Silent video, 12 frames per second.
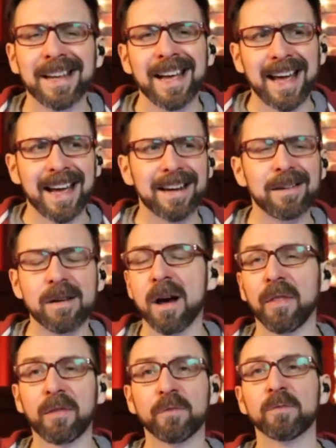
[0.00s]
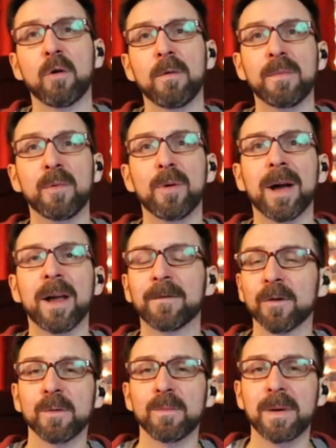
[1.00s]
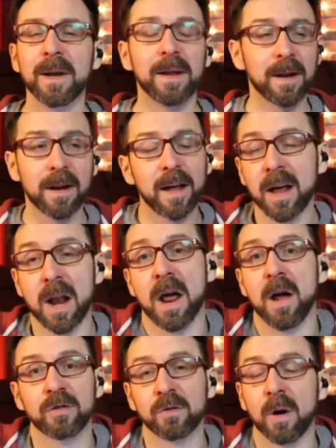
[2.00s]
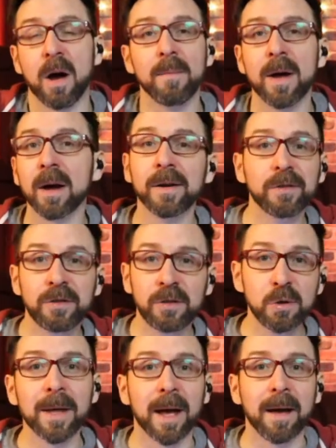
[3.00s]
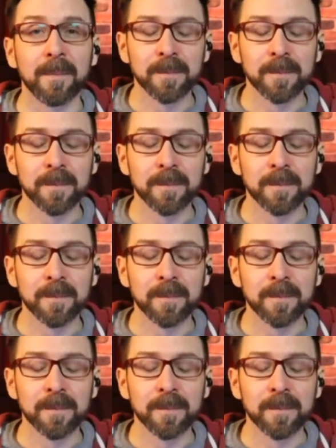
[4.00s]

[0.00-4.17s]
and not throw him away for a minute. So I'm not gonna do that.